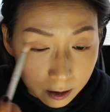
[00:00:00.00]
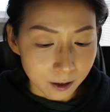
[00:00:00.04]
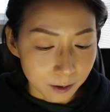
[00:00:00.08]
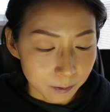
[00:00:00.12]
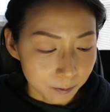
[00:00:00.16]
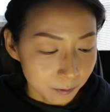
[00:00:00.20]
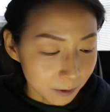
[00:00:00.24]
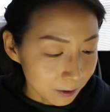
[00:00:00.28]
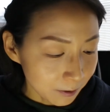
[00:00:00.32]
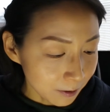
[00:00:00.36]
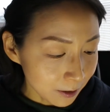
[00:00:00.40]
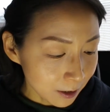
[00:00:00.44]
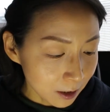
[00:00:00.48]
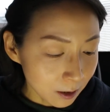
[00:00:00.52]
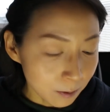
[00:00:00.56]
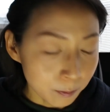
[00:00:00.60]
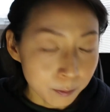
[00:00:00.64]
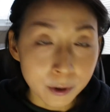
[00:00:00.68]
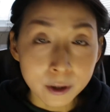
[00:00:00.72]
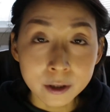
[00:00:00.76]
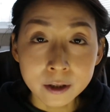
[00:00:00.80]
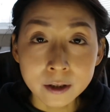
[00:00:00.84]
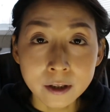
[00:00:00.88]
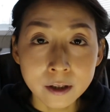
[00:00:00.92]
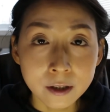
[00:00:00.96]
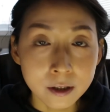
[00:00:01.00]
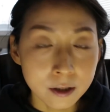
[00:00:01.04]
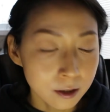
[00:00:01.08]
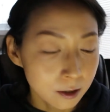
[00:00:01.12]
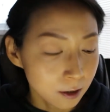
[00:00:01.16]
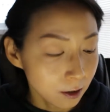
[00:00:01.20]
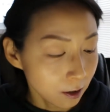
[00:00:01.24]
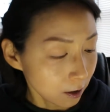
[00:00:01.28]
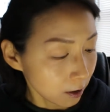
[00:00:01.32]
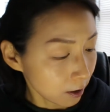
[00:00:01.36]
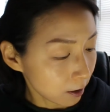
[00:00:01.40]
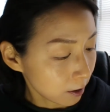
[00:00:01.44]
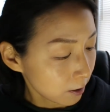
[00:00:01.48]
I'm gonna put
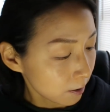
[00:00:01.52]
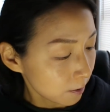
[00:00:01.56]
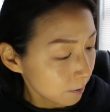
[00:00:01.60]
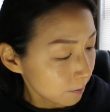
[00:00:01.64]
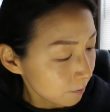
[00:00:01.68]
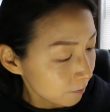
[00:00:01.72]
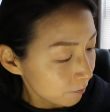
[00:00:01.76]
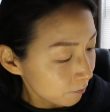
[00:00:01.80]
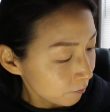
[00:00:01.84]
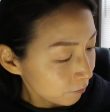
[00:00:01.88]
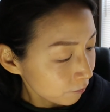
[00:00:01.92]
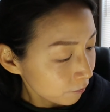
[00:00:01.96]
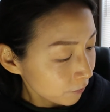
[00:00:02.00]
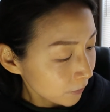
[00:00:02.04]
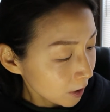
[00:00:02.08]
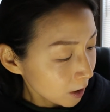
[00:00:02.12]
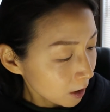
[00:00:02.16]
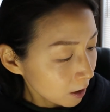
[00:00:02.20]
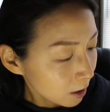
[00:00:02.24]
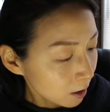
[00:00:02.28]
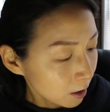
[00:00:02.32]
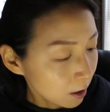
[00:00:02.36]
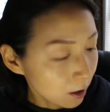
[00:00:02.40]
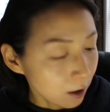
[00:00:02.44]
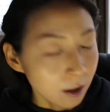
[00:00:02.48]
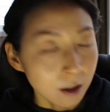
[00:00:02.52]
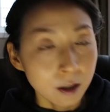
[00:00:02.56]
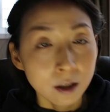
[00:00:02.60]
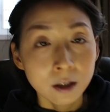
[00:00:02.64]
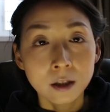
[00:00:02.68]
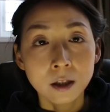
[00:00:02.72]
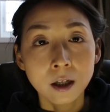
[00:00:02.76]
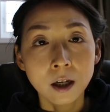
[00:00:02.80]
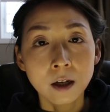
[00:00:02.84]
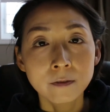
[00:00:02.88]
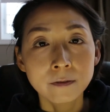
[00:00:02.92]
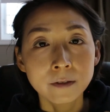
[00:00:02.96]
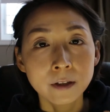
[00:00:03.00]
this
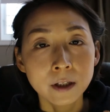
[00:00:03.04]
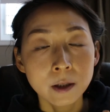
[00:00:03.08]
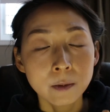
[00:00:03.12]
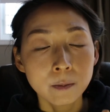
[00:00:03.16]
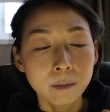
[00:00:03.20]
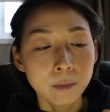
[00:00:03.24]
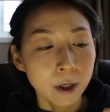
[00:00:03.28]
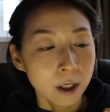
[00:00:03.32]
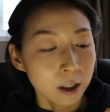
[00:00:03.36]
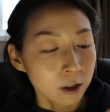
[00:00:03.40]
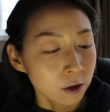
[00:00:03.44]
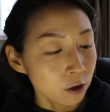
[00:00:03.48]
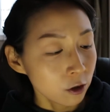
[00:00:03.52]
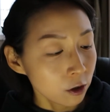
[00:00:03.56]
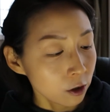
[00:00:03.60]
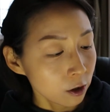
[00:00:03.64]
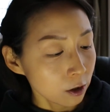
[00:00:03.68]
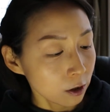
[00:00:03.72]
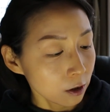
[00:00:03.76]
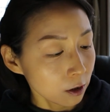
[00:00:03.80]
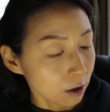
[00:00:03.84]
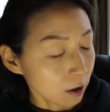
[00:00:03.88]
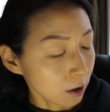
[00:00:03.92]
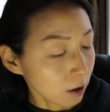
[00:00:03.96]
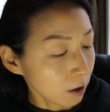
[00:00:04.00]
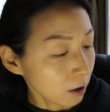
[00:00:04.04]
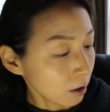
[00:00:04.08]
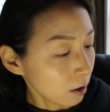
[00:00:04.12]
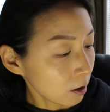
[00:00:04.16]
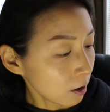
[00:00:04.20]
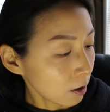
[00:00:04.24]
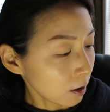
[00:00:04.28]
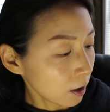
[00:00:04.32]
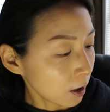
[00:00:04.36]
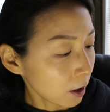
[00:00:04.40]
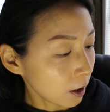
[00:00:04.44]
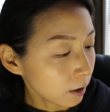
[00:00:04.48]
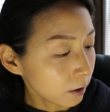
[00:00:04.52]
lovely bunch
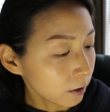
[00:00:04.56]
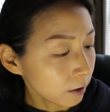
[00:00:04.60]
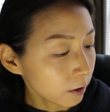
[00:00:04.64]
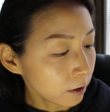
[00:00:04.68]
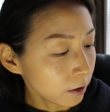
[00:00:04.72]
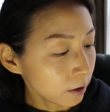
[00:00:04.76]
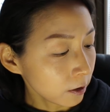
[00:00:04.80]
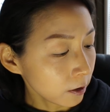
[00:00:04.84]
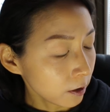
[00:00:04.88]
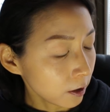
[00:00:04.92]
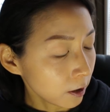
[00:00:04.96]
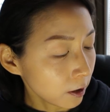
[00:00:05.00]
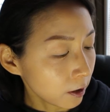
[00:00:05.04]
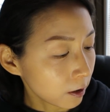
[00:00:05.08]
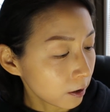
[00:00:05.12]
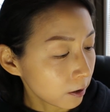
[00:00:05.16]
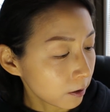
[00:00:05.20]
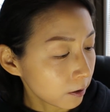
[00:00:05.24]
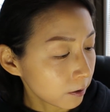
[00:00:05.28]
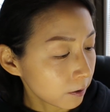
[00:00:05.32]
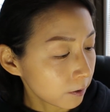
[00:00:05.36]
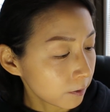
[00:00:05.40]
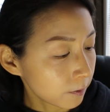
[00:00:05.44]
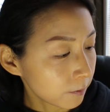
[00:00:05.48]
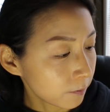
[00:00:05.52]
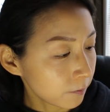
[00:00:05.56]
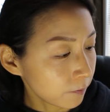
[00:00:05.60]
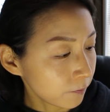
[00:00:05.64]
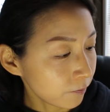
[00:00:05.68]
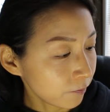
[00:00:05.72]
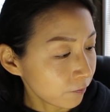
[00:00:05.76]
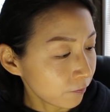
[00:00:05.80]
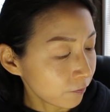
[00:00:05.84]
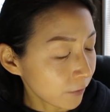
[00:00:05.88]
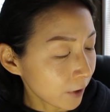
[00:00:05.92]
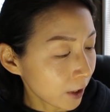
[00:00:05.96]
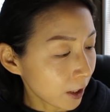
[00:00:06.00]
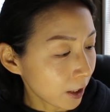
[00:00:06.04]
color
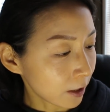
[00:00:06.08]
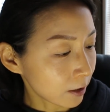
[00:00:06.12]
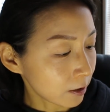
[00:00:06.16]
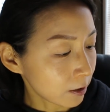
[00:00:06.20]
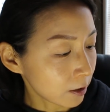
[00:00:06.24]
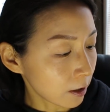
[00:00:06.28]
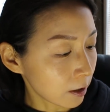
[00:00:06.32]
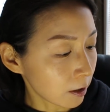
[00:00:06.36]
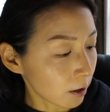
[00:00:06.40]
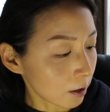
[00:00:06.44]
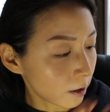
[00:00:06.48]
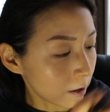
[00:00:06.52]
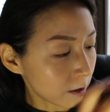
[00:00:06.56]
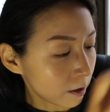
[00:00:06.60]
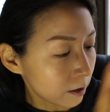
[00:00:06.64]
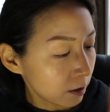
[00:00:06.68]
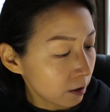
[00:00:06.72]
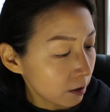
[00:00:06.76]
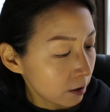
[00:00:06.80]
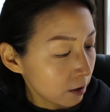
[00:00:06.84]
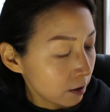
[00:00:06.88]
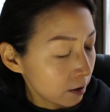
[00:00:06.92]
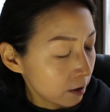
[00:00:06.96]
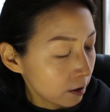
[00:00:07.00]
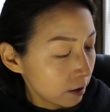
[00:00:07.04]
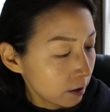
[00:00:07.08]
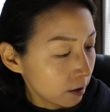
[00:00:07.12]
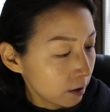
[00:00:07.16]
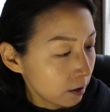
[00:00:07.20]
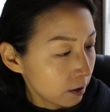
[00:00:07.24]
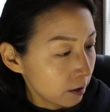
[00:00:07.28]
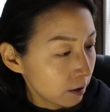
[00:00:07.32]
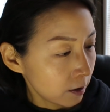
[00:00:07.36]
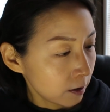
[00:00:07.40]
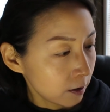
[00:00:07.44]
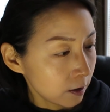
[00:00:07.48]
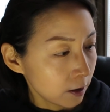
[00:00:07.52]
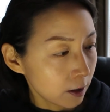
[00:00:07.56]
as a
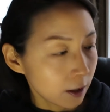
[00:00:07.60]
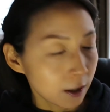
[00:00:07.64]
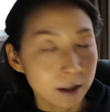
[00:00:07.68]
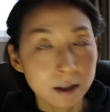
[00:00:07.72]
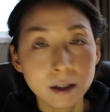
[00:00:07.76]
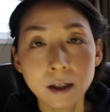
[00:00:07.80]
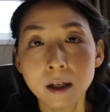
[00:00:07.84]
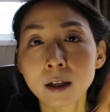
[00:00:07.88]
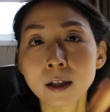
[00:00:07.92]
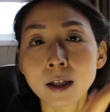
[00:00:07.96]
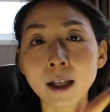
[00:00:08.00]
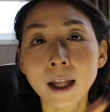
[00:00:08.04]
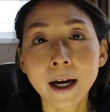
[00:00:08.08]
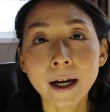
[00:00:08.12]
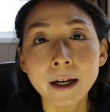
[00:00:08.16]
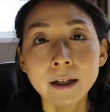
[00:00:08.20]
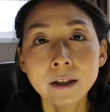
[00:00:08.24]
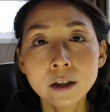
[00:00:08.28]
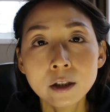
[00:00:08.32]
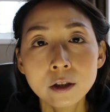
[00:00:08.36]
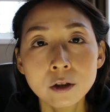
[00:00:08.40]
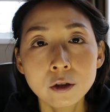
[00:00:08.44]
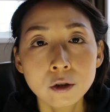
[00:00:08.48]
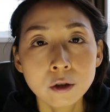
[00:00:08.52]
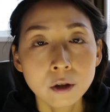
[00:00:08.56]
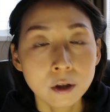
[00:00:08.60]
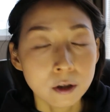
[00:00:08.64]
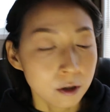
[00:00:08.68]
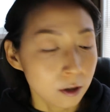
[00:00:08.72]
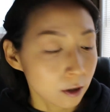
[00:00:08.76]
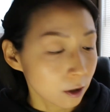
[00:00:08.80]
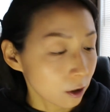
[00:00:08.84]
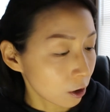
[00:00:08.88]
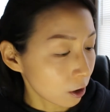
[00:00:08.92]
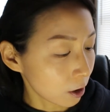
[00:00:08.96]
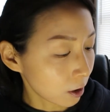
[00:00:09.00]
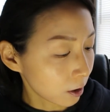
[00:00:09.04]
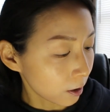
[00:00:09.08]
light
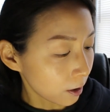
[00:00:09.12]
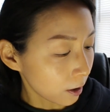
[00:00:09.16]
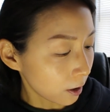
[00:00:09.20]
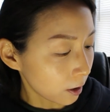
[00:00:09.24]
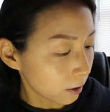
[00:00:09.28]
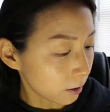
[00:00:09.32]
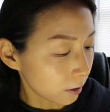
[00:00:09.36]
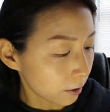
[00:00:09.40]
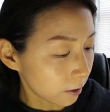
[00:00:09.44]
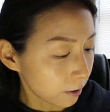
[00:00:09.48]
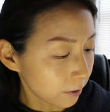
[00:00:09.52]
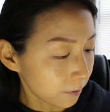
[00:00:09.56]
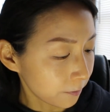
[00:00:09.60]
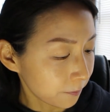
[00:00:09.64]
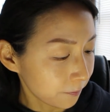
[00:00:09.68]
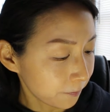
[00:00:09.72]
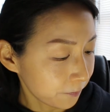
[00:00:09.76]
transition color.